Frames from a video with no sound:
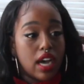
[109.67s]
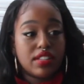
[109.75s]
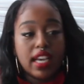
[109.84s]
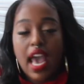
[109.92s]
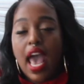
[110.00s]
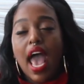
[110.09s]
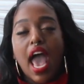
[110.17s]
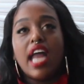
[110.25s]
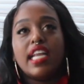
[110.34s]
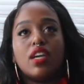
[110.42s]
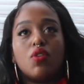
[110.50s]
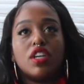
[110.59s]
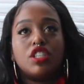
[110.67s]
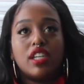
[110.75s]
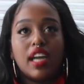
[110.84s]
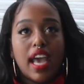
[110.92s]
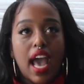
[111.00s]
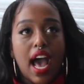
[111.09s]
I was any
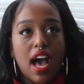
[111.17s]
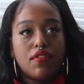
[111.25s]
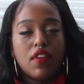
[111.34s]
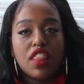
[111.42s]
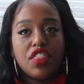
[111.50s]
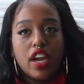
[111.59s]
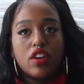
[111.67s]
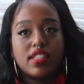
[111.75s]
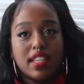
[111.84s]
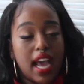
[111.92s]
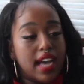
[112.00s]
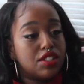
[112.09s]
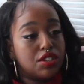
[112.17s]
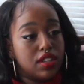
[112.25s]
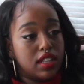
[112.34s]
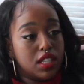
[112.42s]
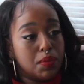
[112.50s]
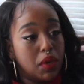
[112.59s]
question I have, there's an
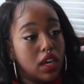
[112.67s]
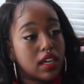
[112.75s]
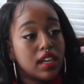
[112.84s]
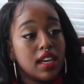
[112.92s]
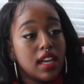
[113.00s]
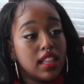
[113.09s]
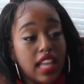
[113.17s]
answer in this book.